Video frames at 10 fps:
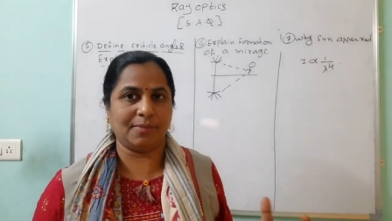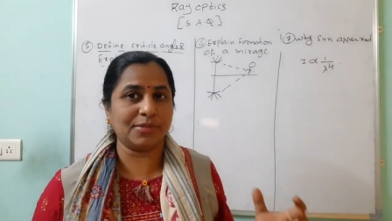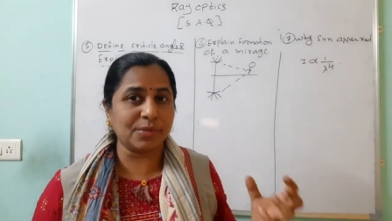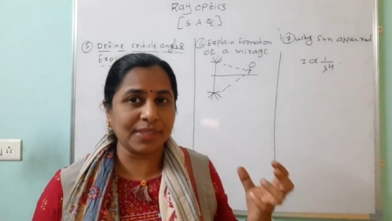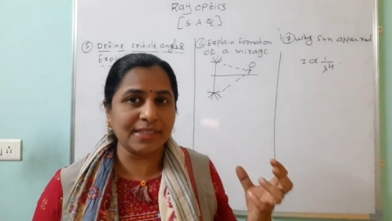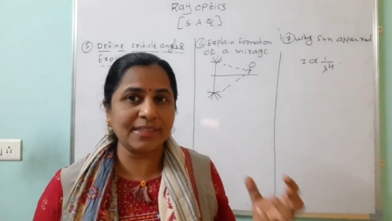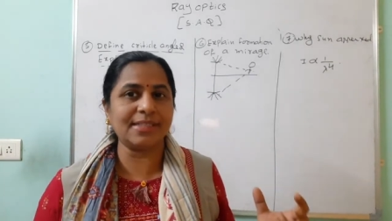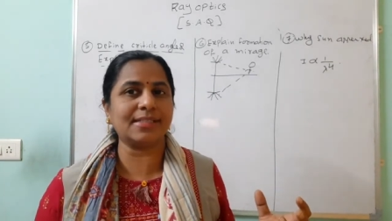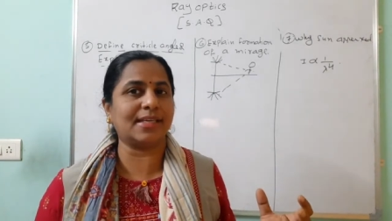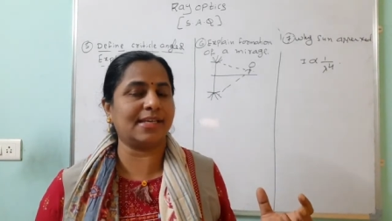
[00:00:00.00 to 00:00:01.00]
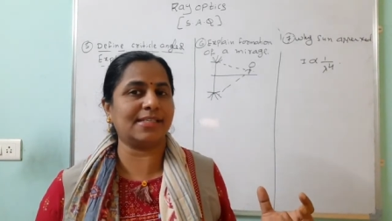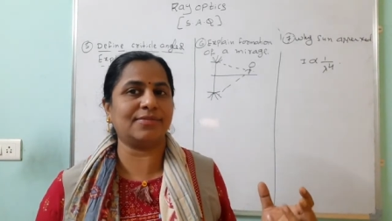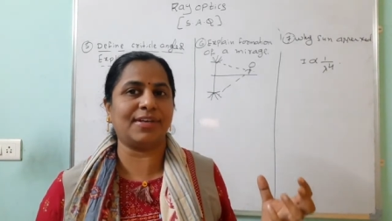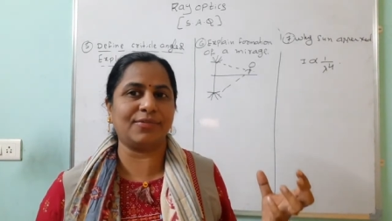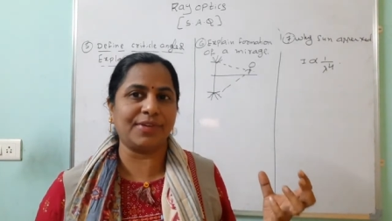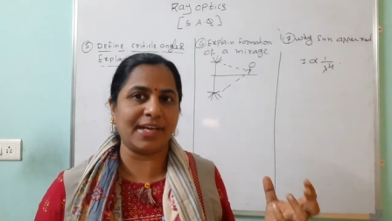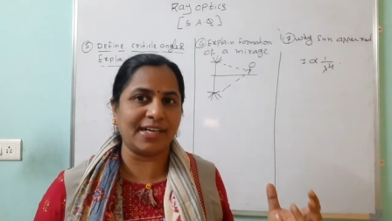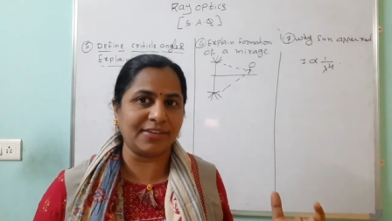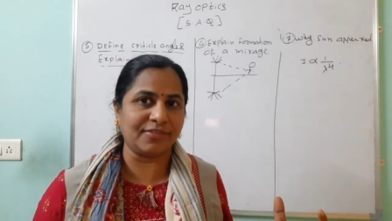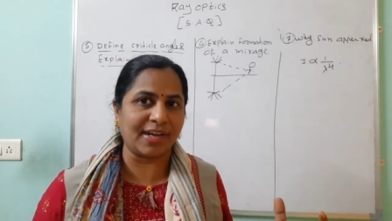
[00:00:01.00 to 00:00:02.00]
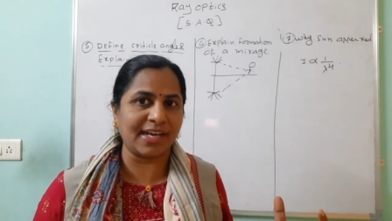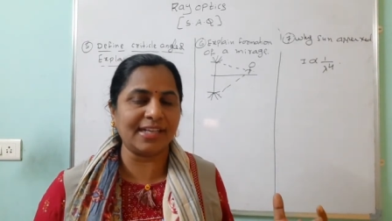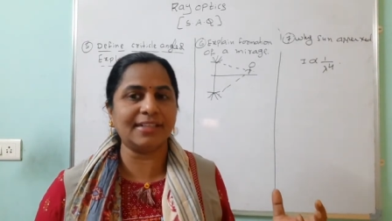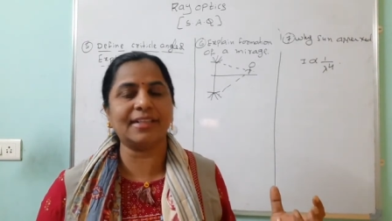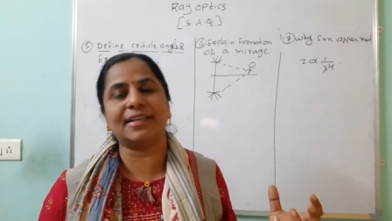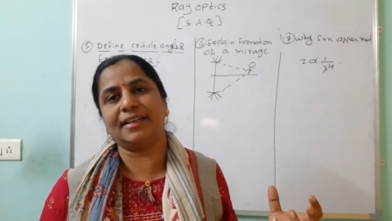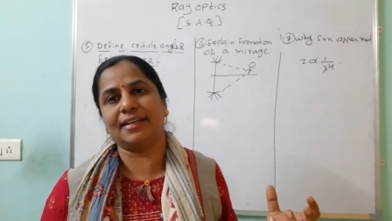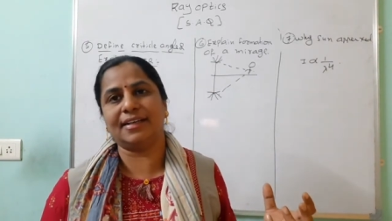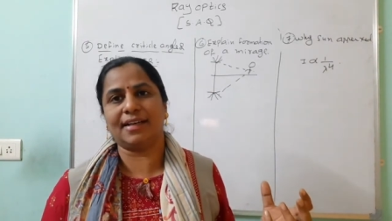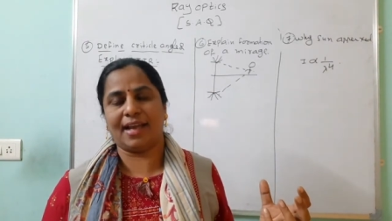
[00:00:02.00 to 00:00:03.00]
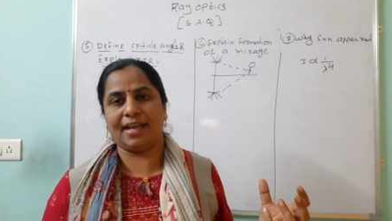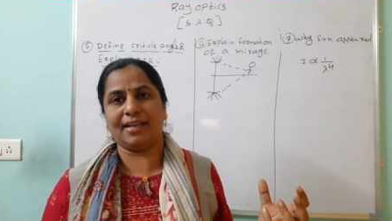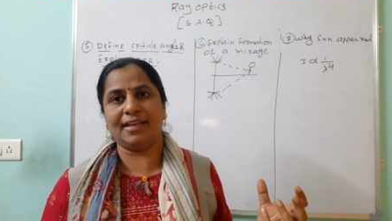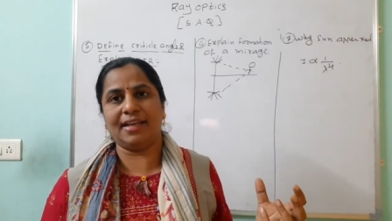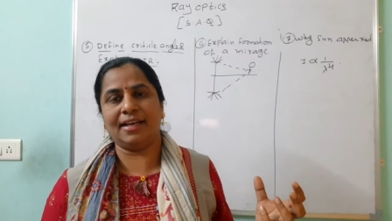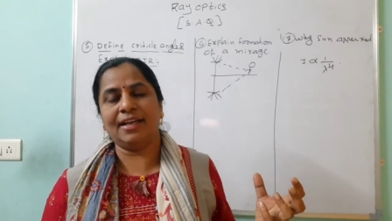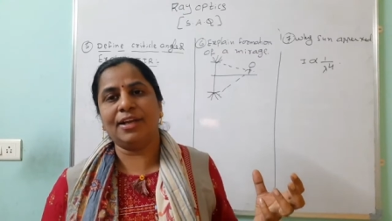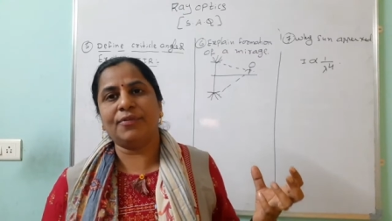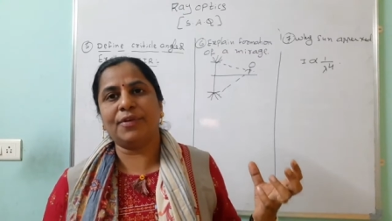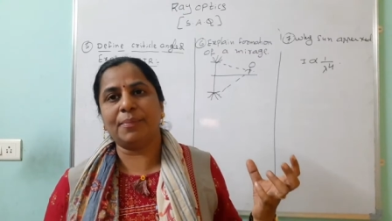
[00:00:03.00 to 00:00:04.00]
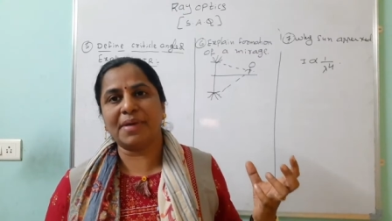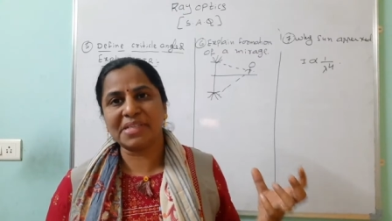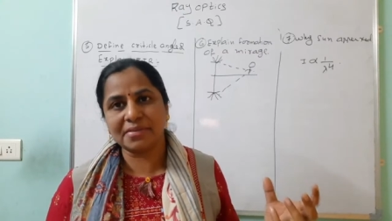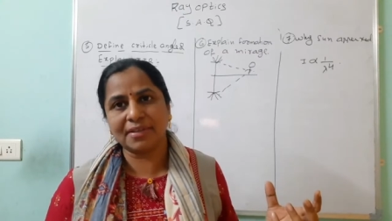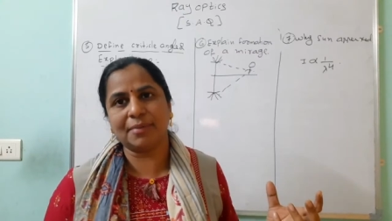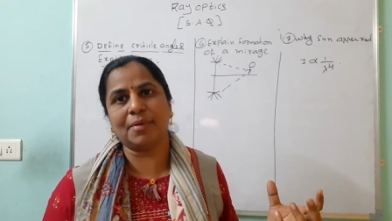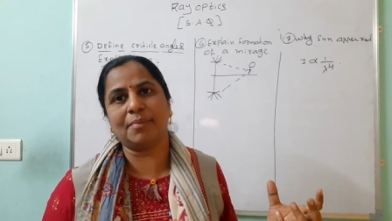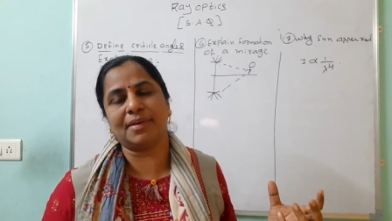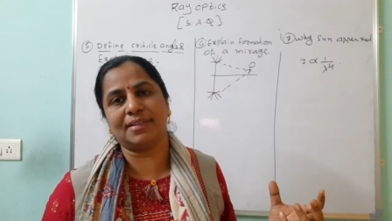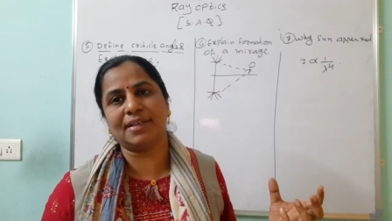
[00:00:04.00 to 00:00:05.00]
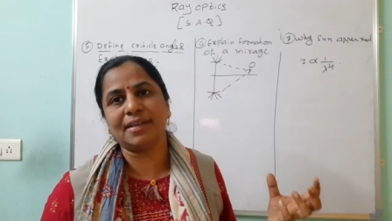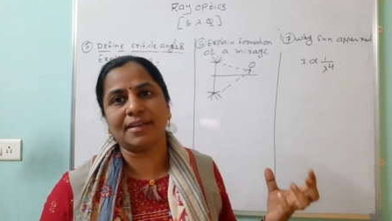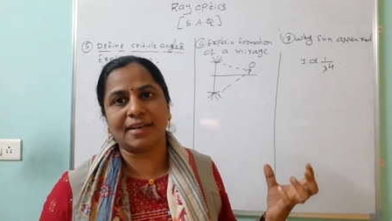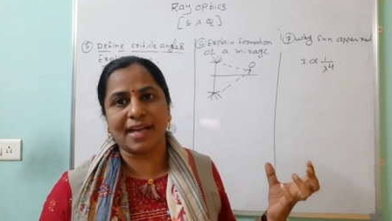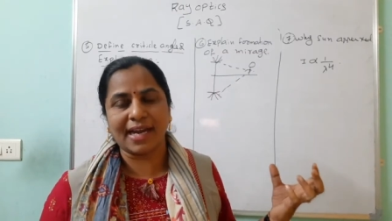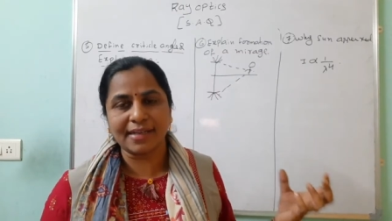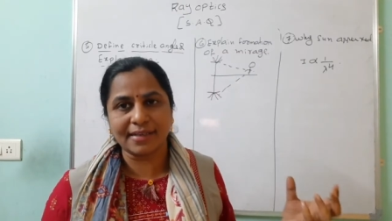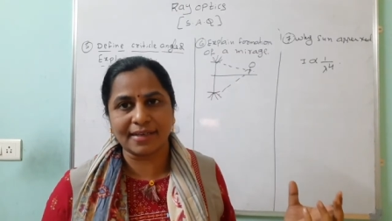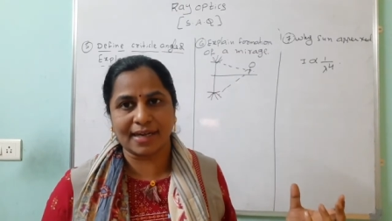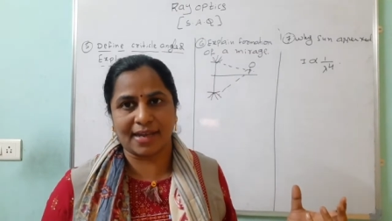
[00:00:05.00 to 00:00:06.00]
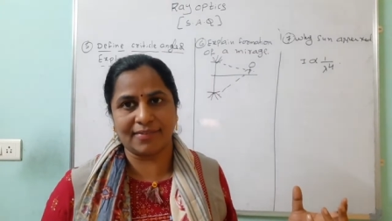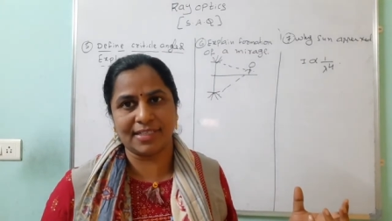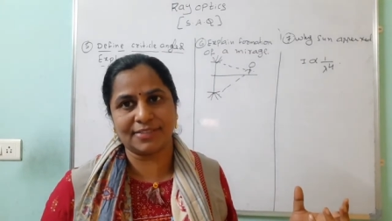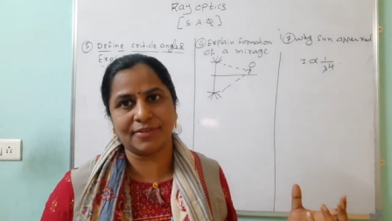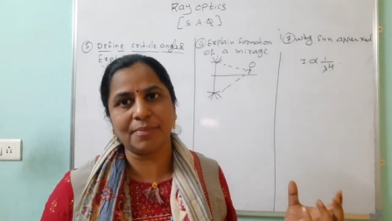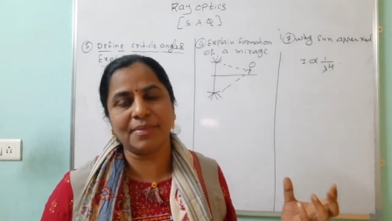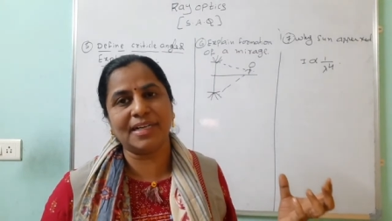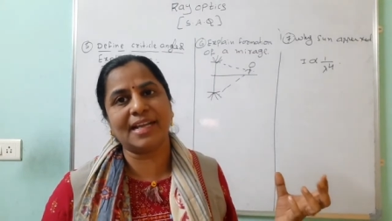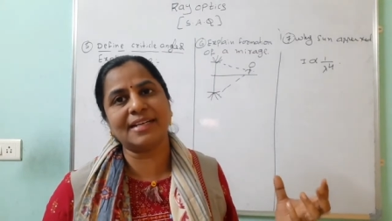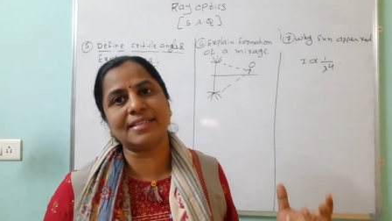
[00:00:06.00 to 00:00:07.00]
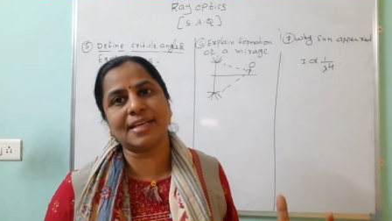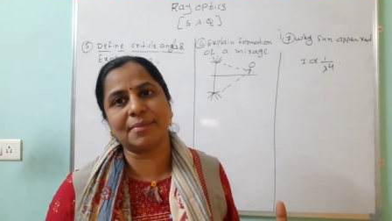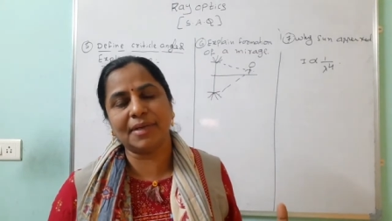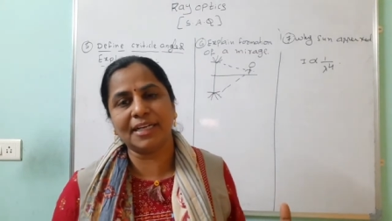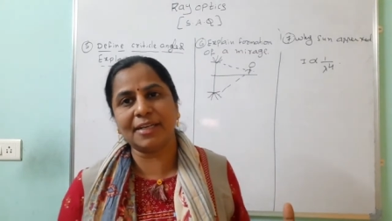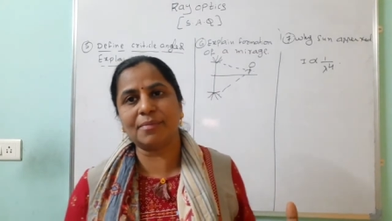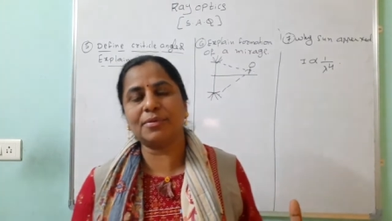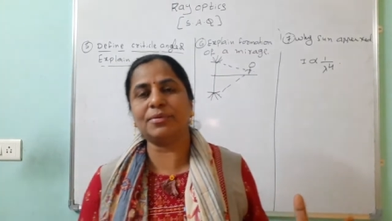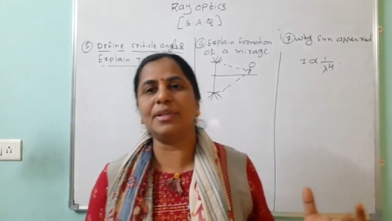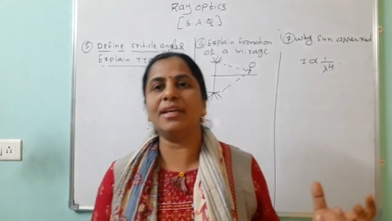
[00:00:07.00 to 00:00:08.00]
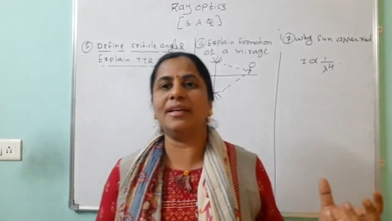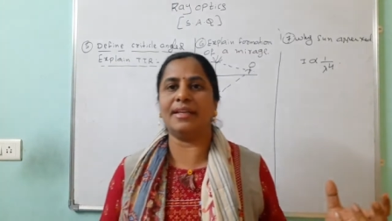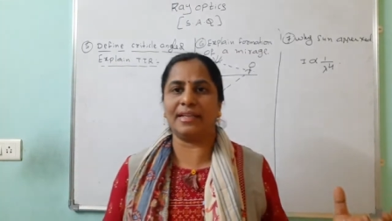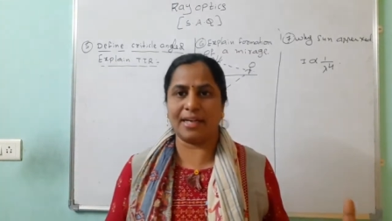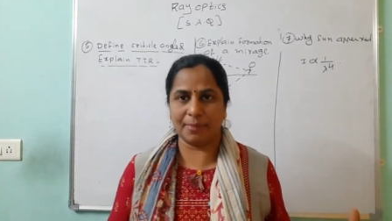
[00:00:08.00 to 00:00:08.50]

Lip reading: So in this case, when we are defining the critical angle, we must remember that light travels from denser medium to the rarer